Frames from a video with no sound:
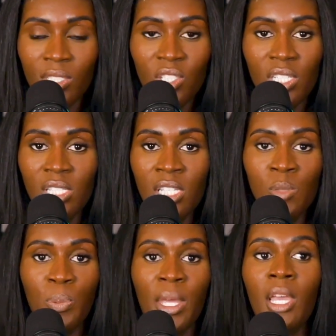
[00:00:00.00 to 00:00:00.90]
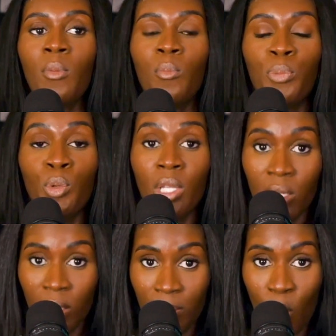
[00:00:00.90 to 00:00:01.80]
She's this big
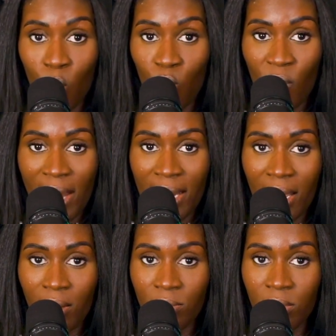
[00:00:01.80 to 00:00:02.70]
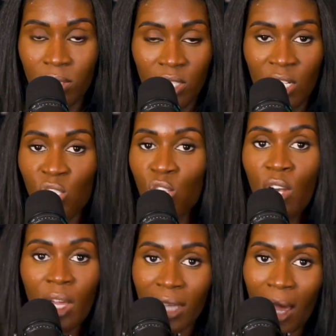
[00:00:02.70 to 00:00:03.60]
beauty mogul right now. She didn't
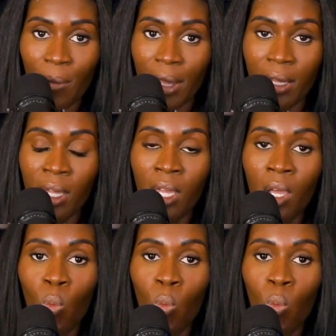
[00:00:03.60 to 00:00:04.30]
start out that way.